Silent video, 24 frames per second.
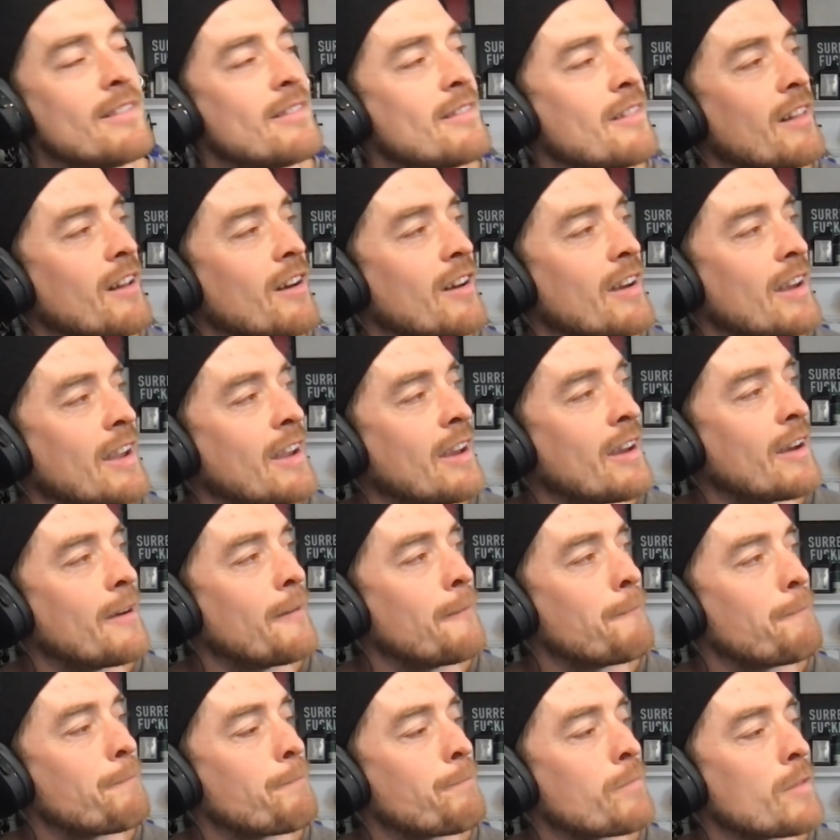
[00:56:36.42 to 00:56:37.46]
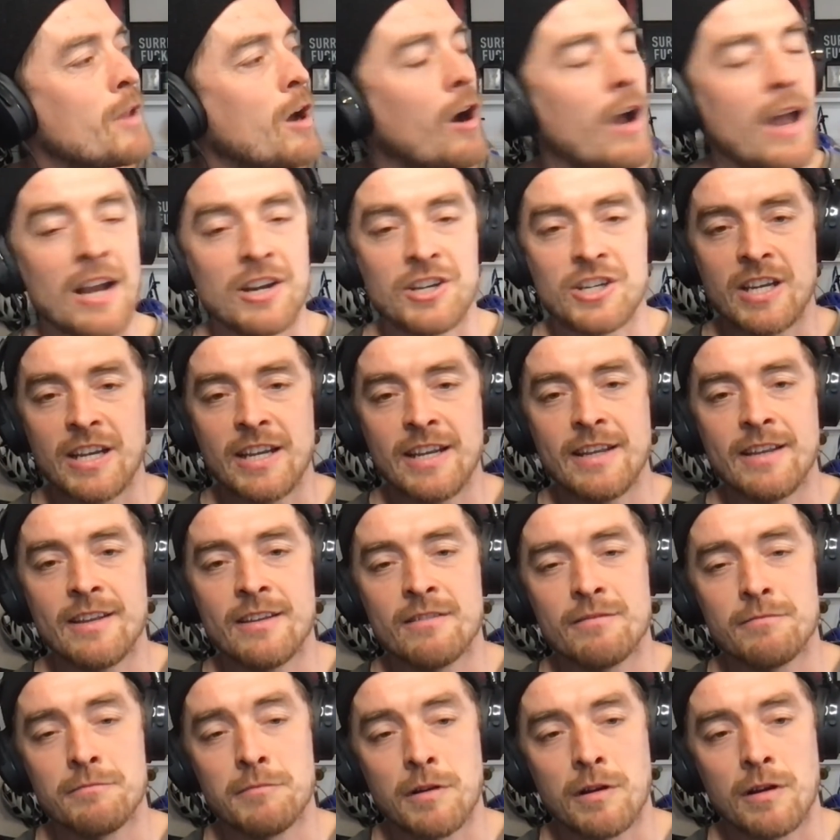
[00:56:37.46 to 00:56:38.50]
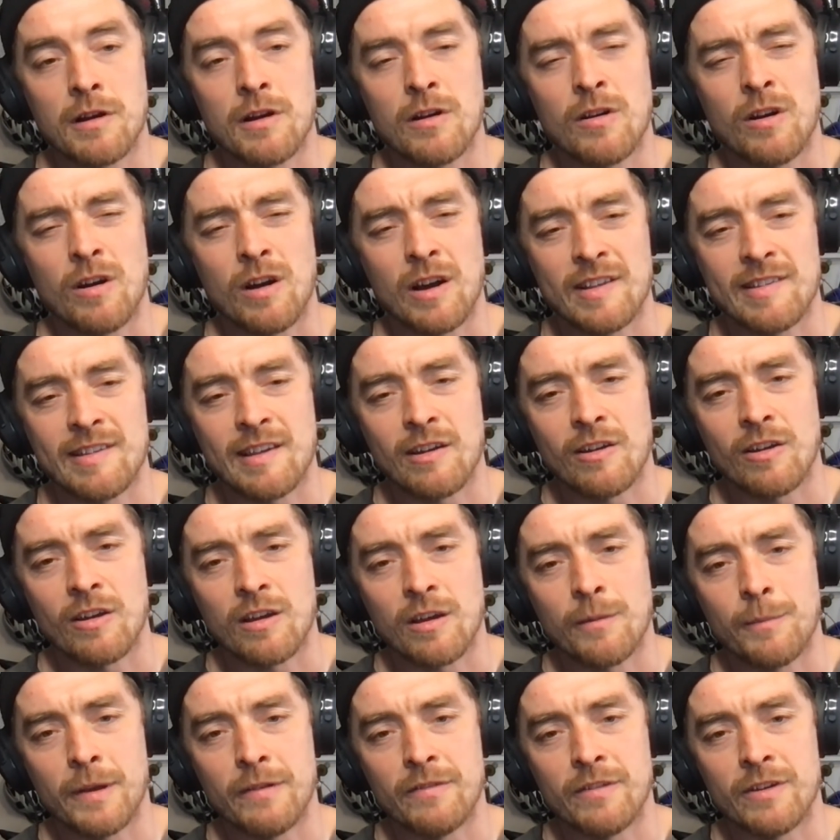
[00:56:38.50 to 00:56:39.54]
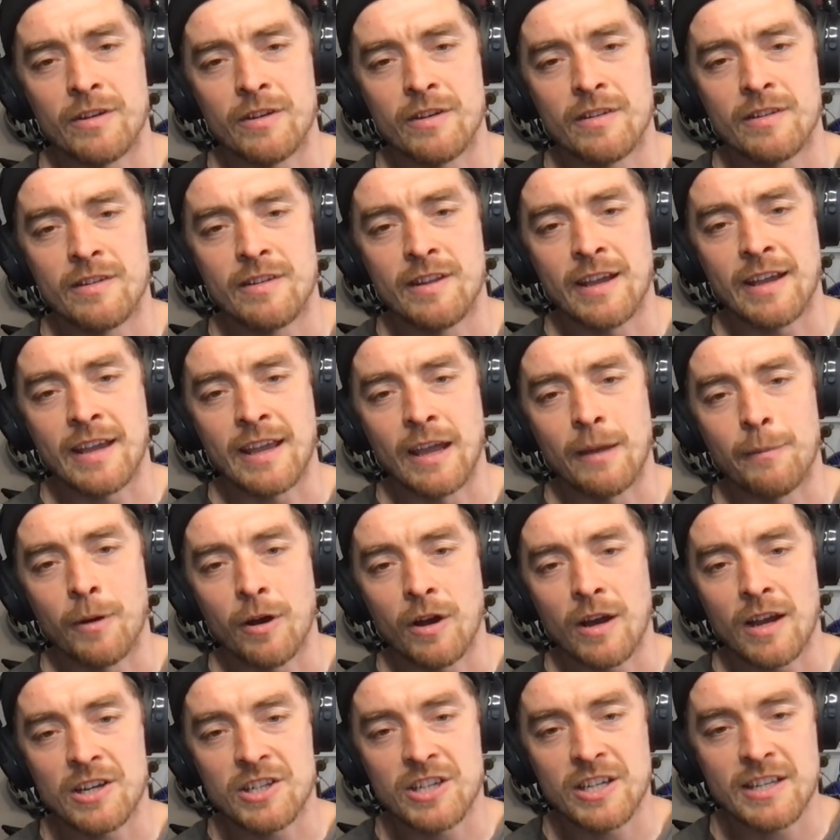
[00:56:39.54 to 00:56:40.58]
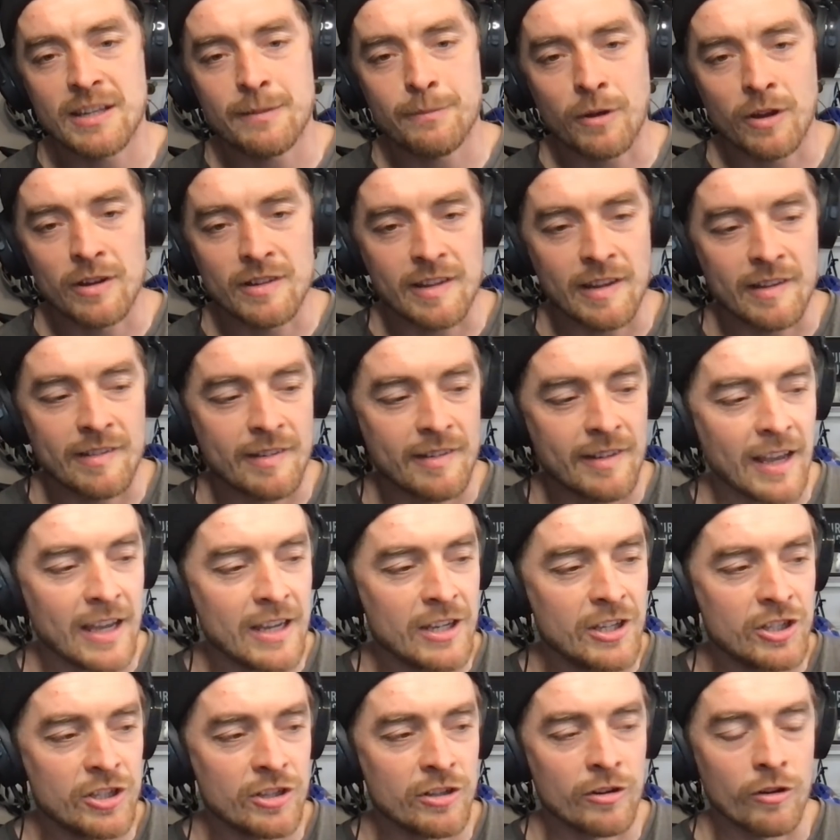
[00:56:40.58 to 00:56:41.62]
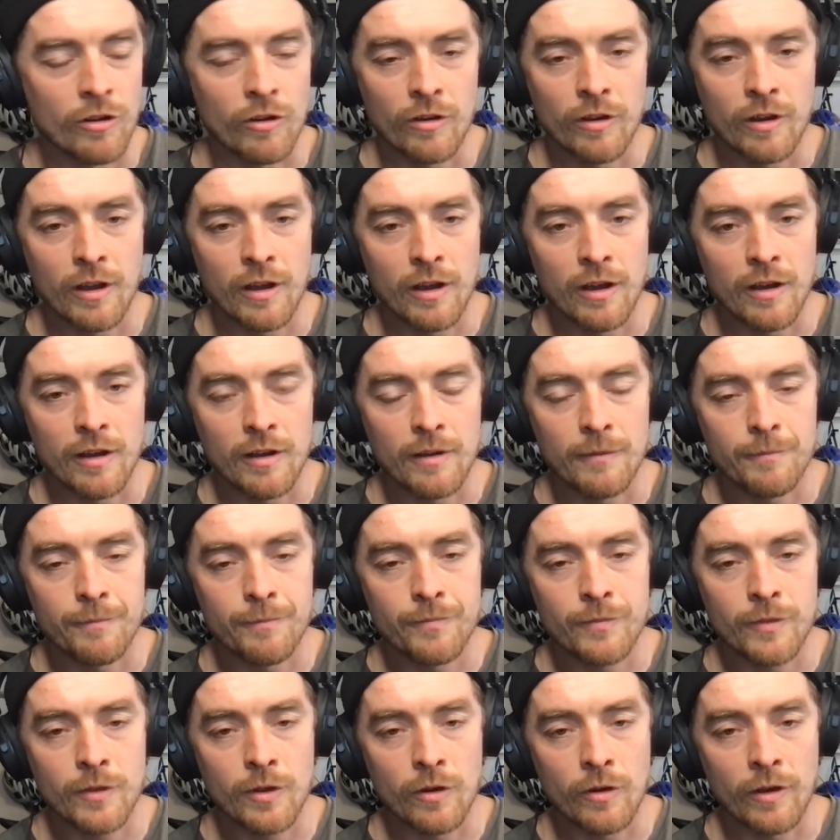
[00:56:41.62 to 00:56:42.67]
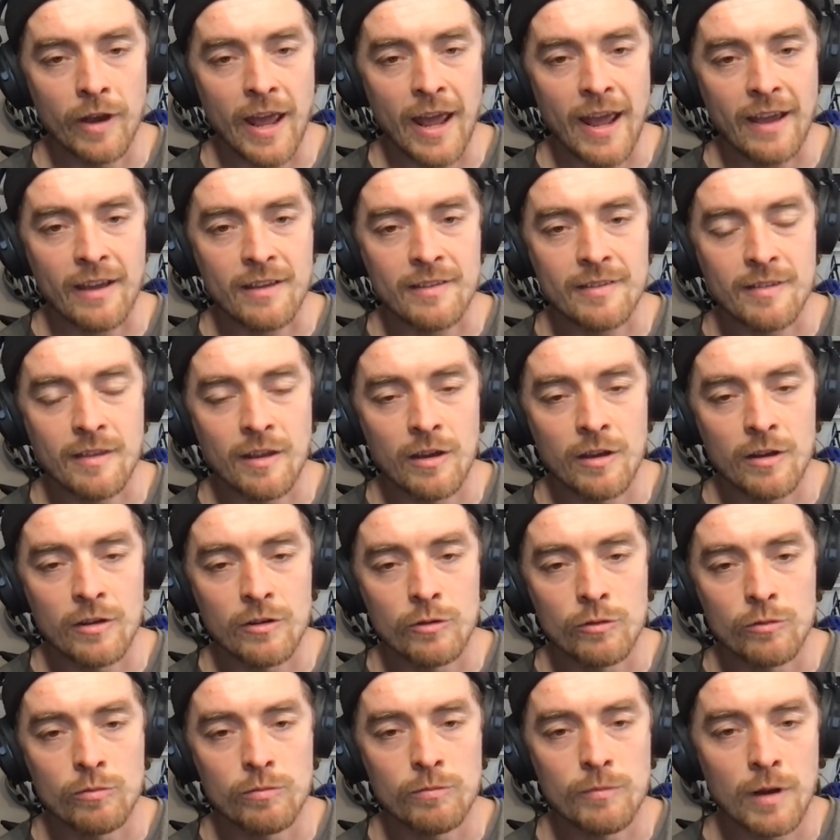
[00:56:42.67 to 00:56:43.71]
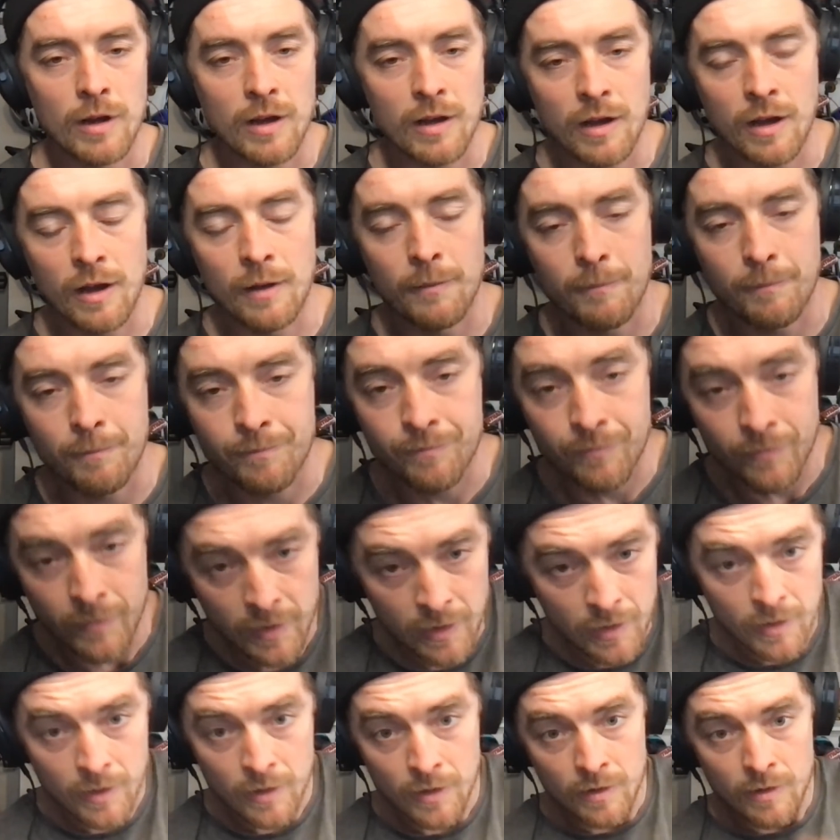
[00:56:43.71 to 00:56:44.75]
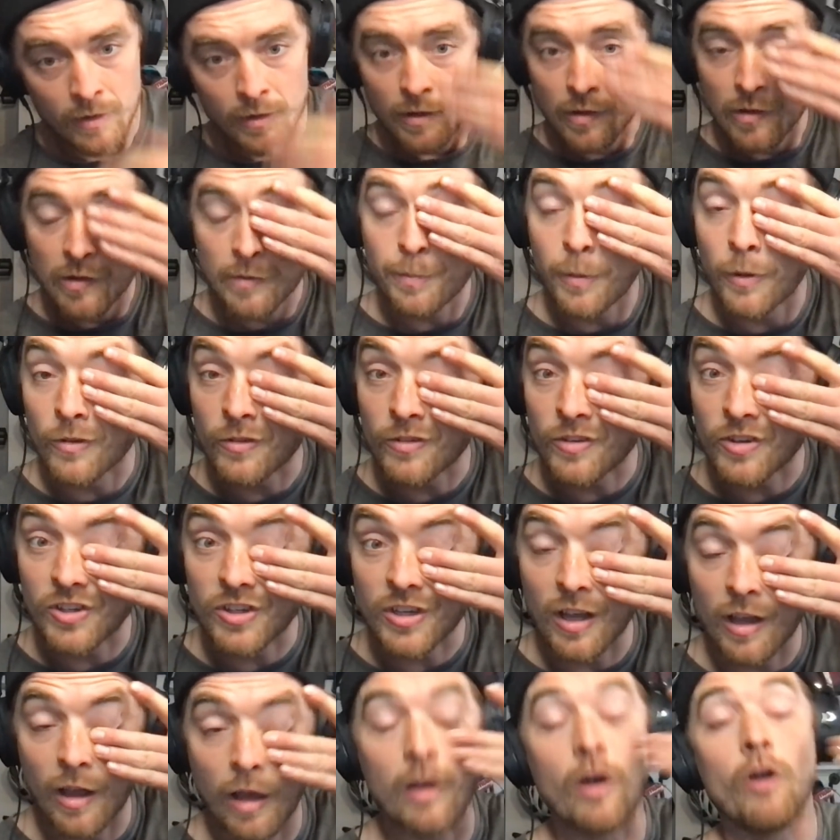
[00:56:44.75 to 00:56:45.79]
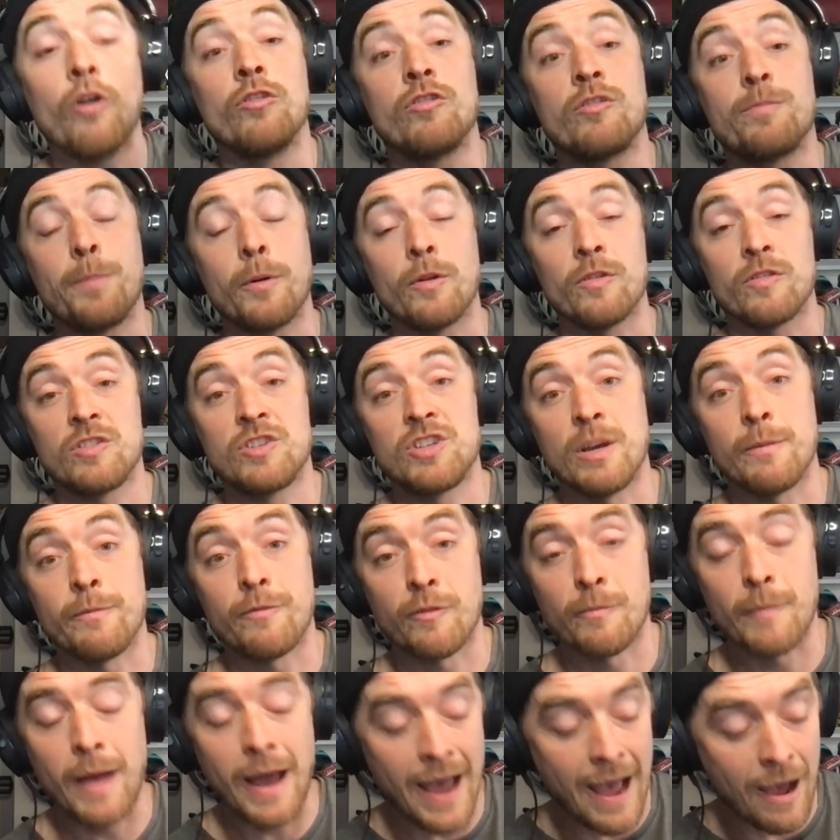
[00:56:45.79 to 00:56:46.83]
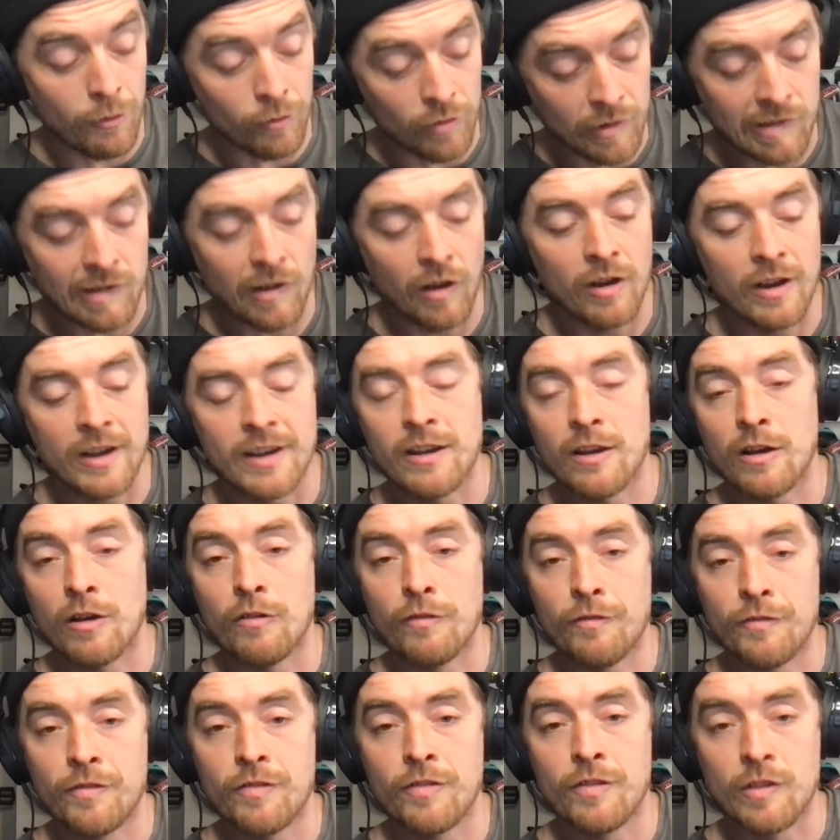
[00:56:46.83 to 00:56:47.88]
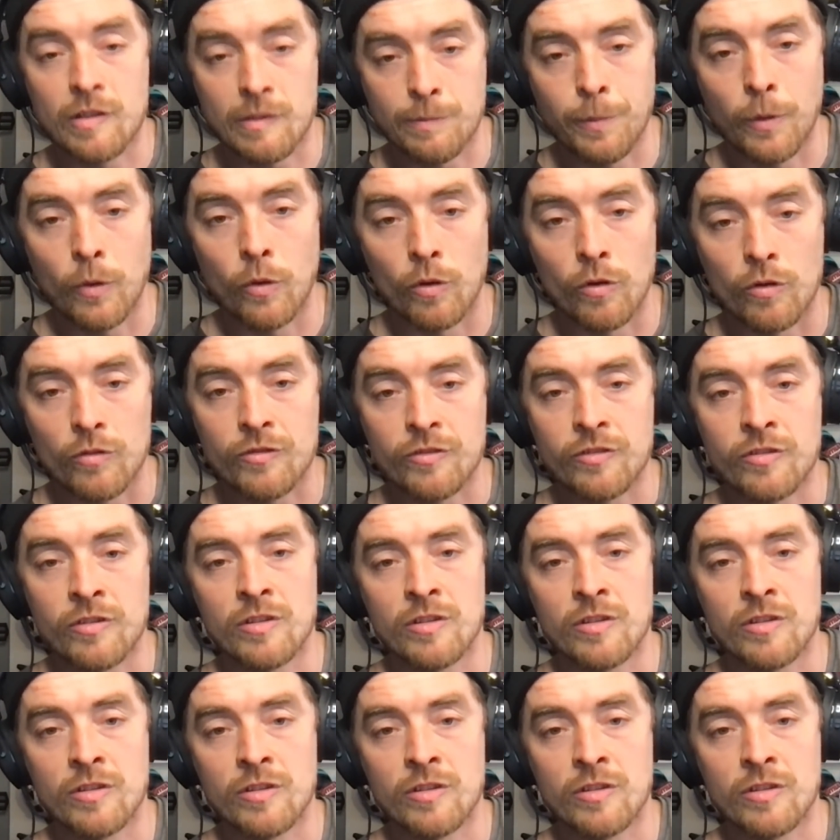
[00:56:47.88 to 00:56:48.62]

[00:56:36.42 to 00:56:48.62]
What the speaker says: like, I sound like a bit of a dickhead, but I actually did my dissertation on external sponsorship from outside of the sports,